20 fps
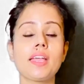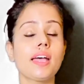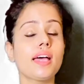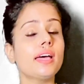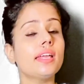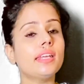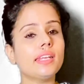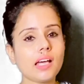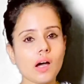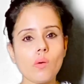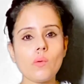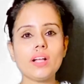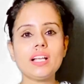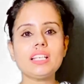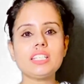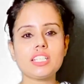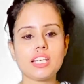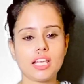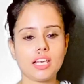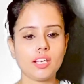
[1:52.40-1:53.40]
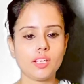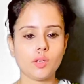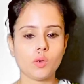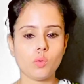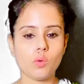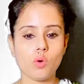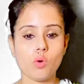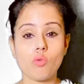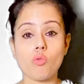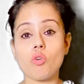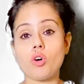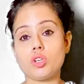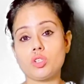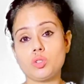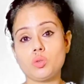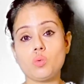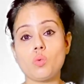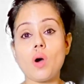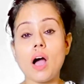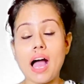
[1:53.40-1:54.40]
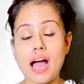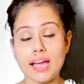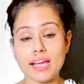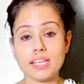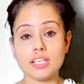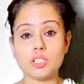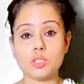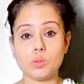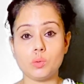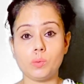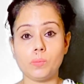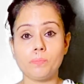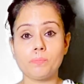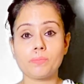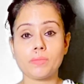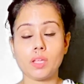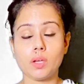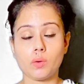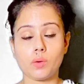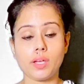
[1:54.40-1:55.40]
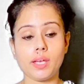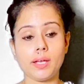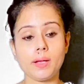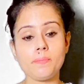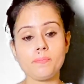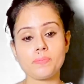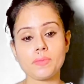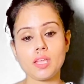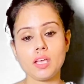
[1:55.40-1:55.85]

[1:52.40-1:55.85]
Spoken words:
Now I'll tell you what do I do, okay?